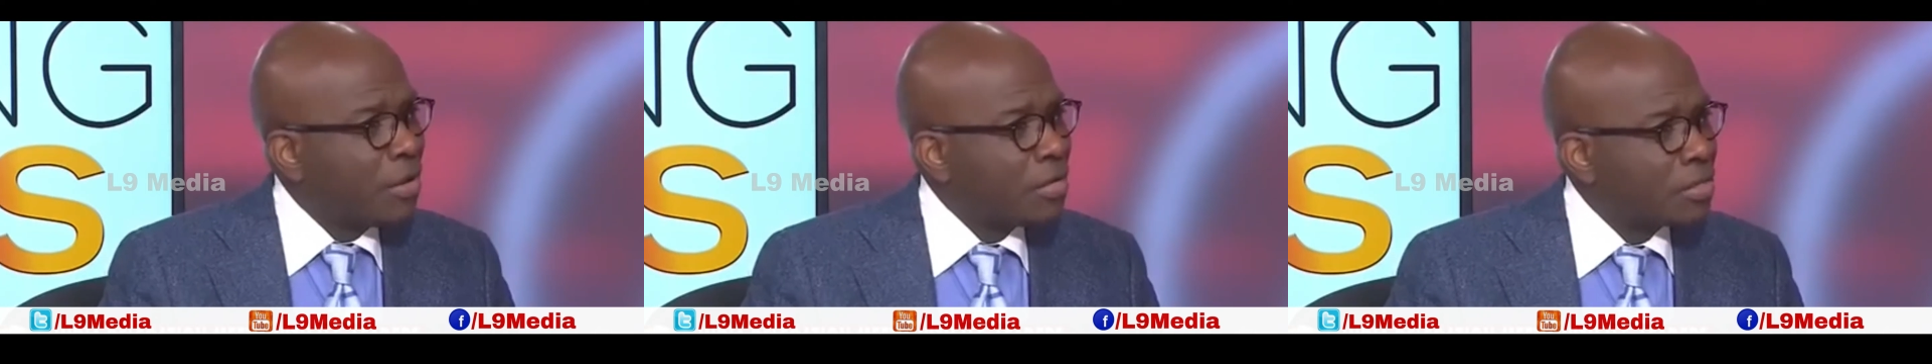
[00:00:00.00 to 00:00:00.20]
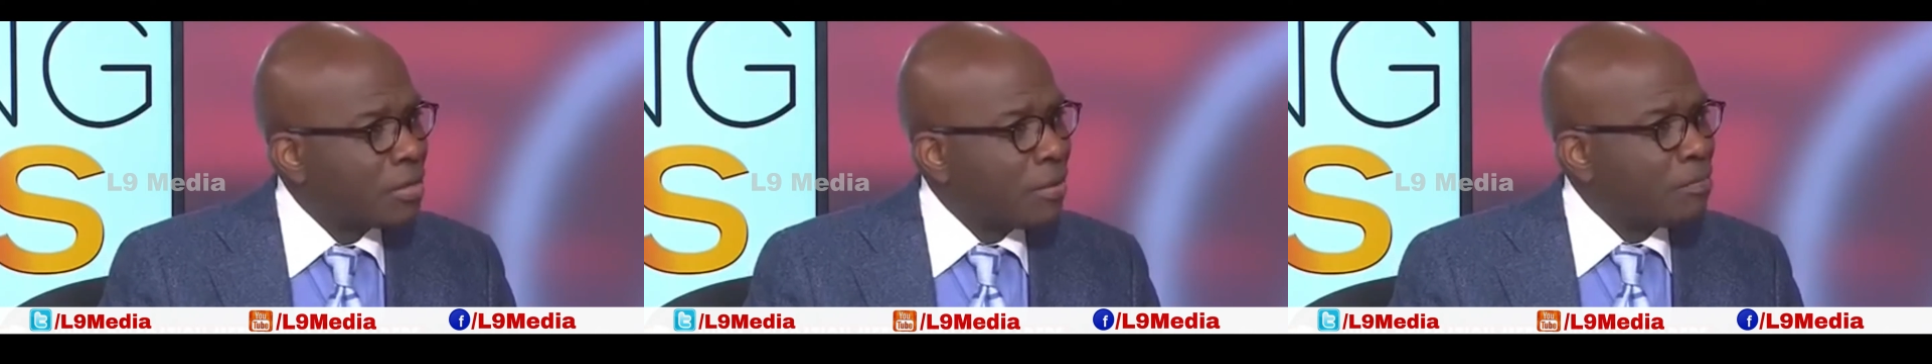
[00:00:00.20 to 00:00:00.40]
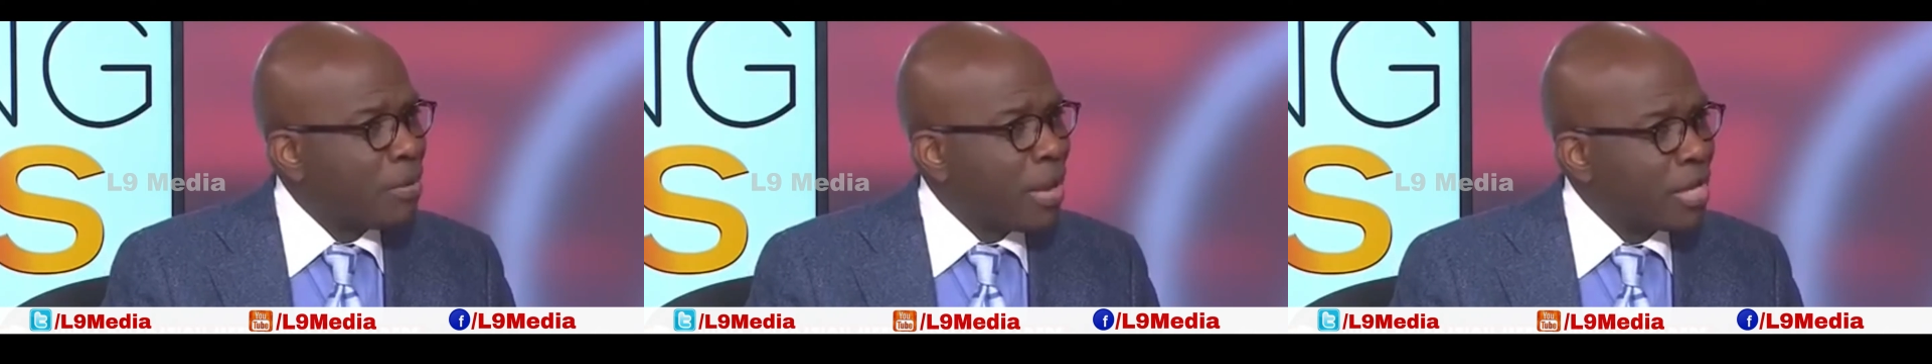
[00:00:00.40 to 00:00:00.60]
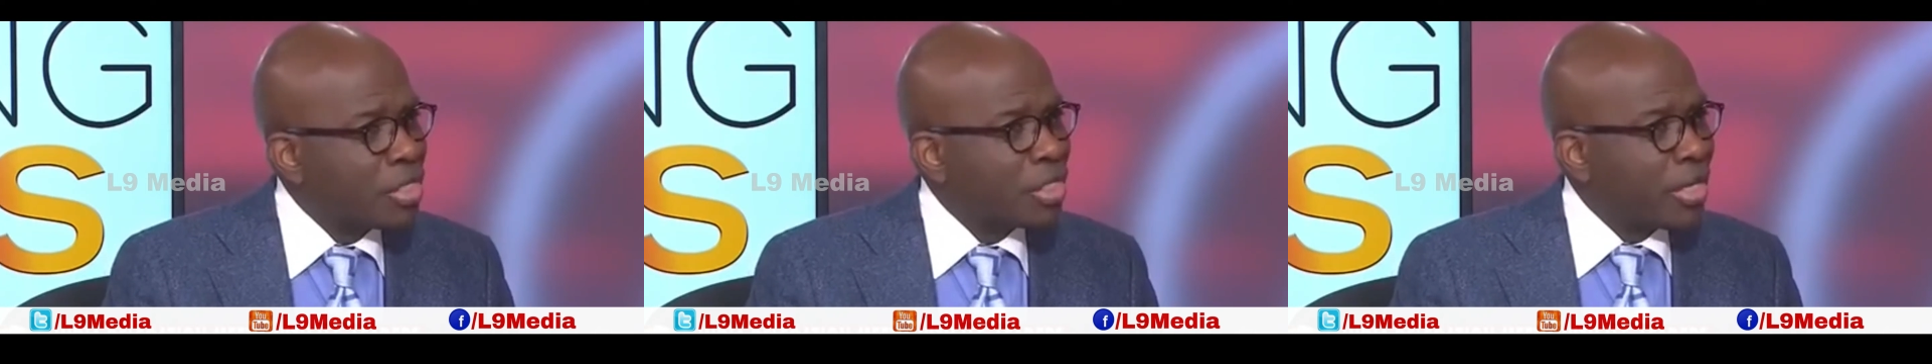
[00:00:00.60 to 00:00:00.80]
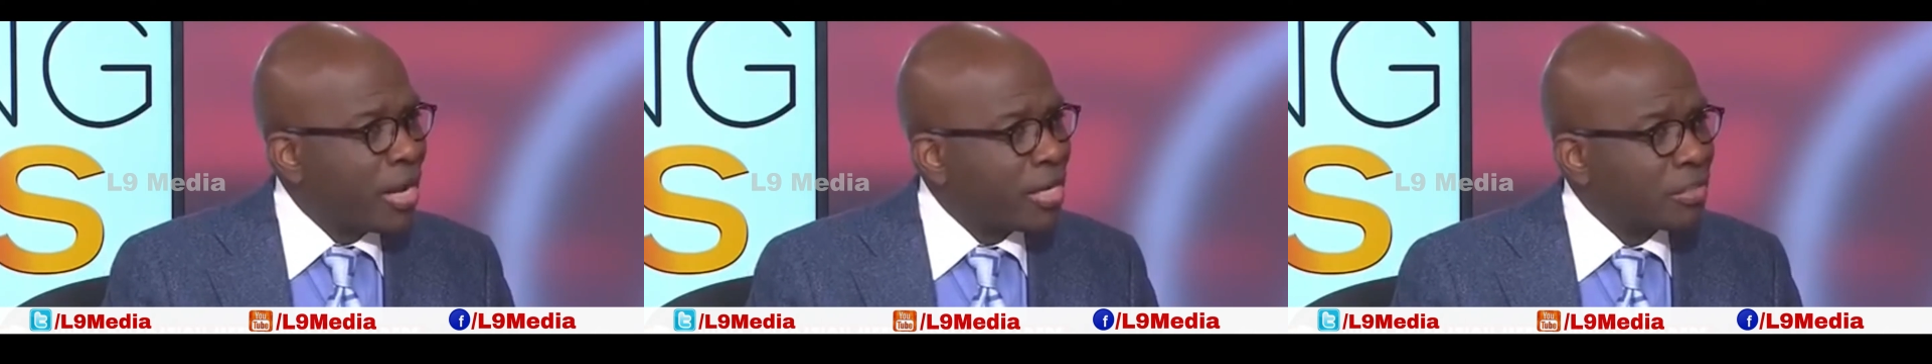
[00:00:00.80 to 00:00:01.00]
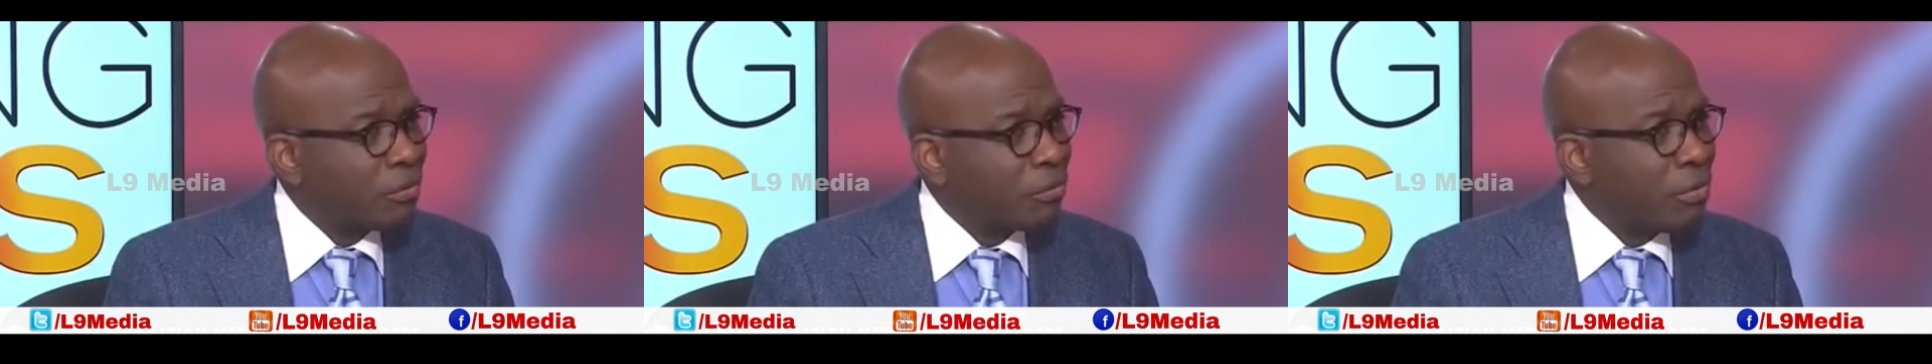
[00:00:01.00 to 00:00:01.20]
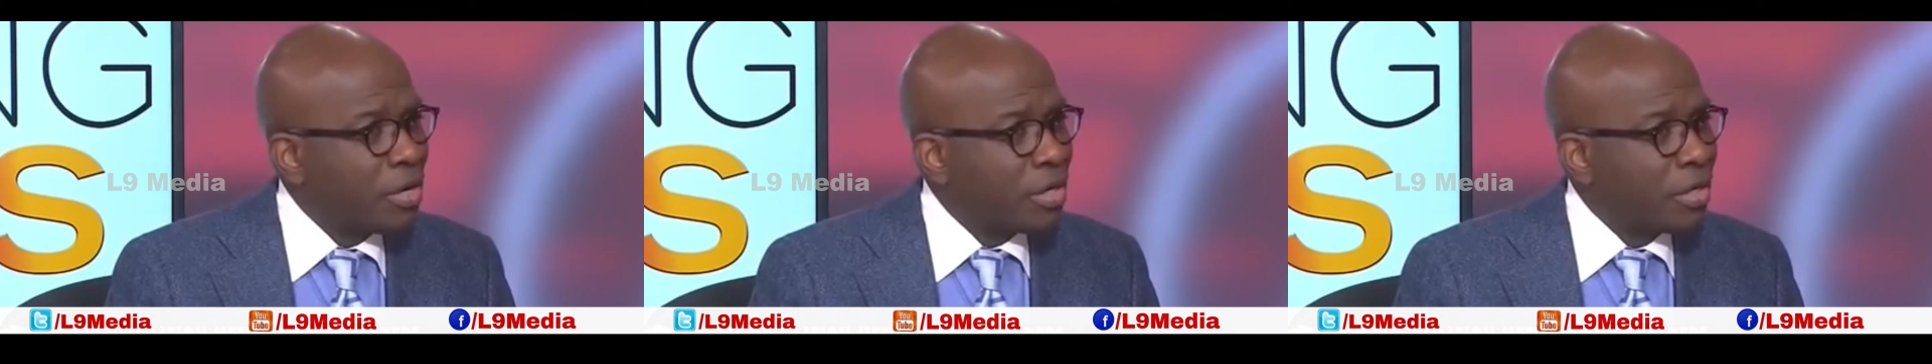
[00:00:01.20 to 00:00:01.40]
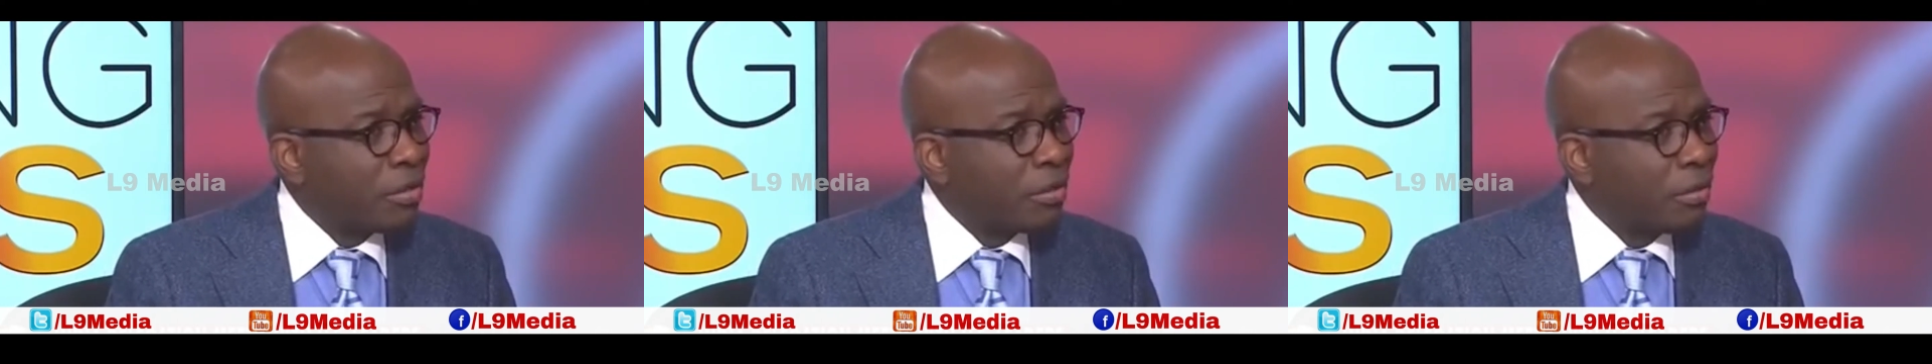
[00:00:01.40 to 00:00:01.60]
this the best chance of
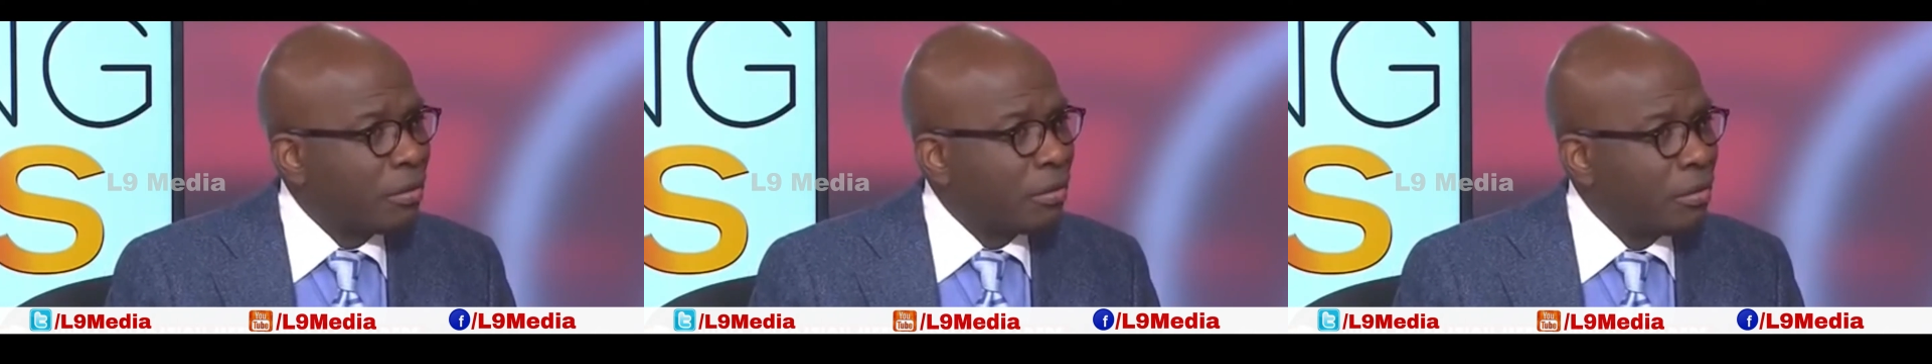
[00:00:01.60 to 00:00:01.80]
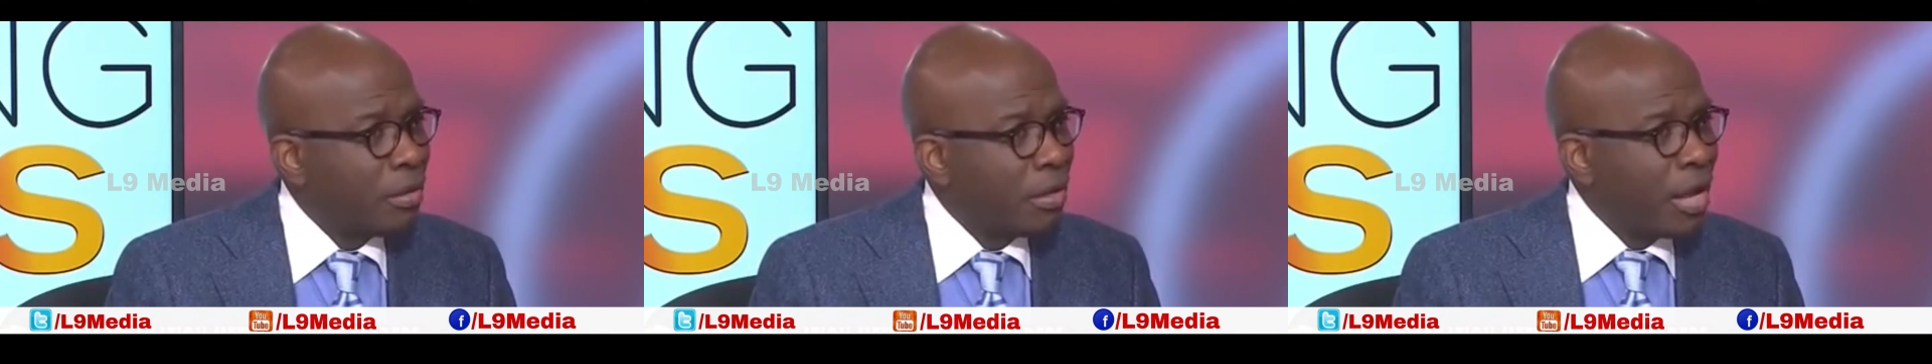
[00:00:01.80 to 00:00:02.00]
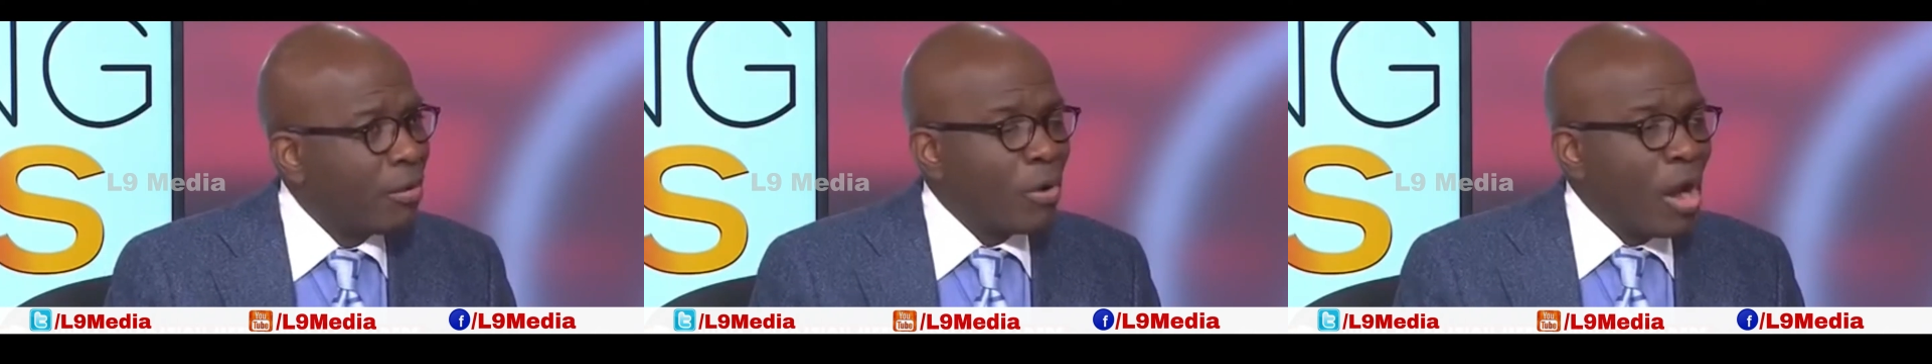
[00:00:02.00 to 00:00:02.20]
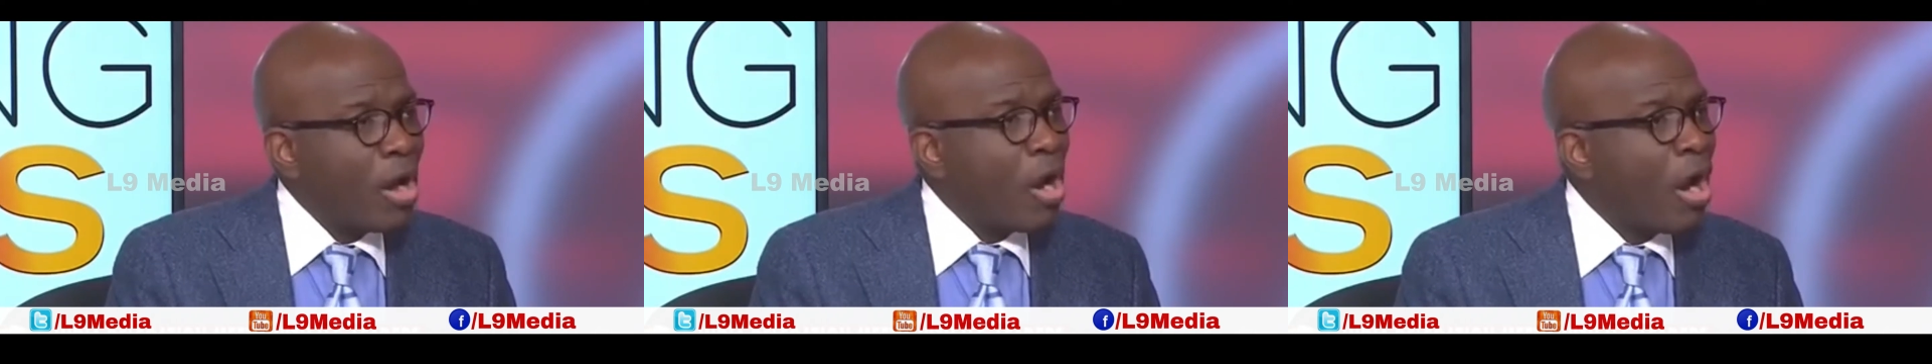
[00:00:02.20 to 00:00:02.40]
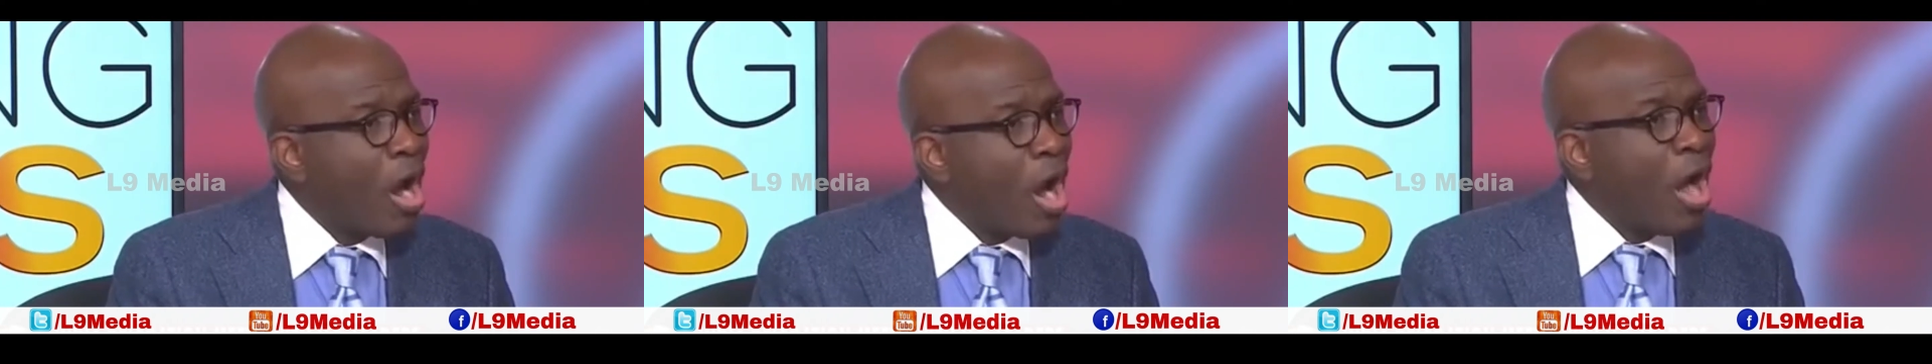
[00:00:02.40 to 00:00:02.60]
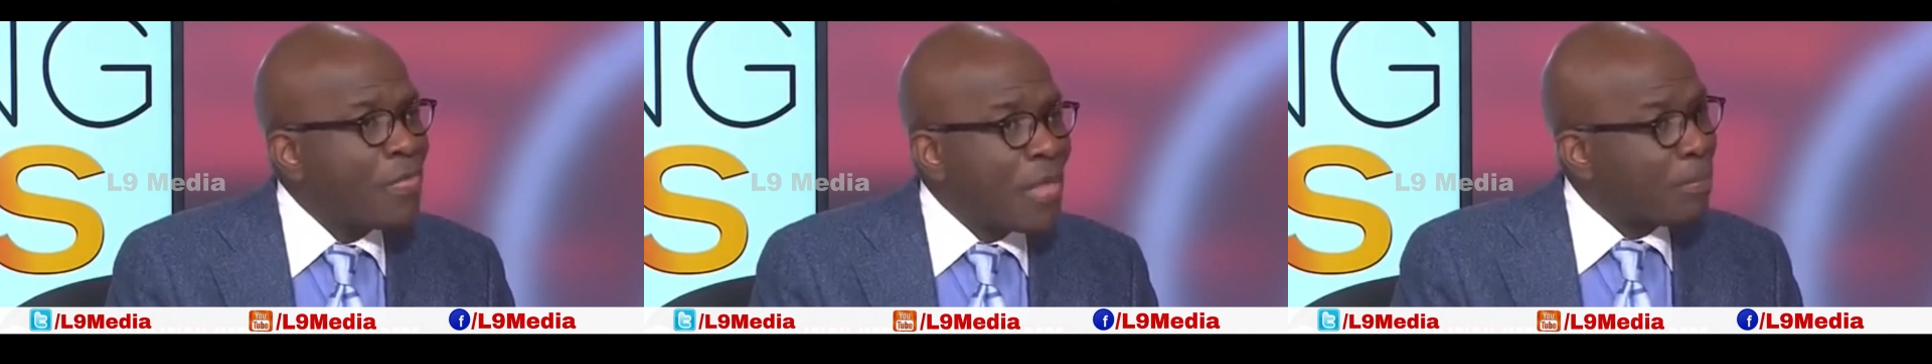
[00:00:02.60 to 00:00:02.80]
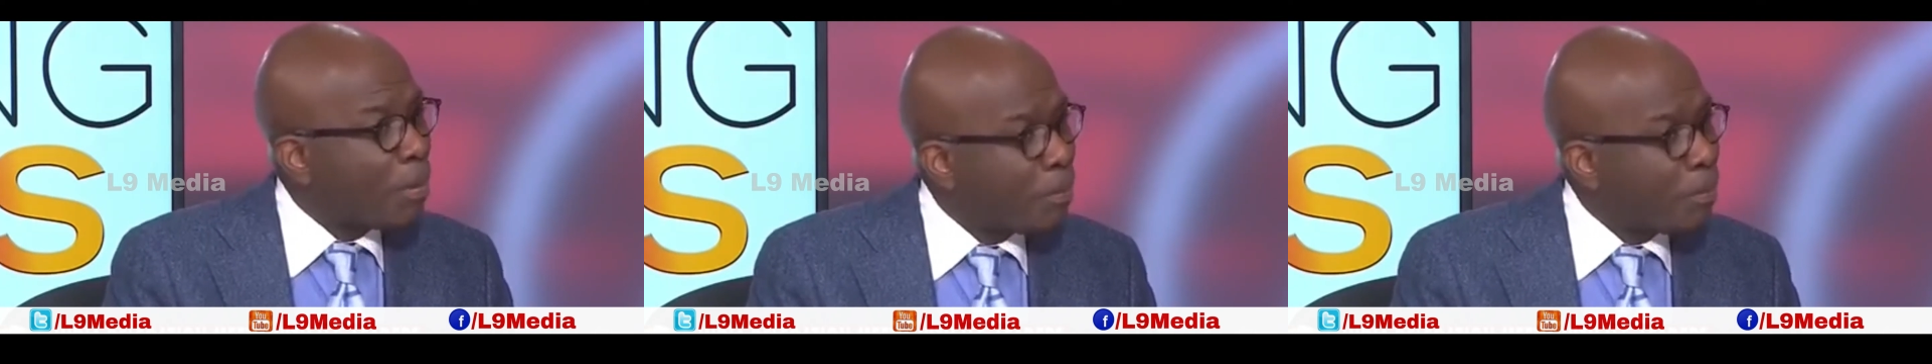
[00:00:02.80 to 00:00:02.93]
working? And are they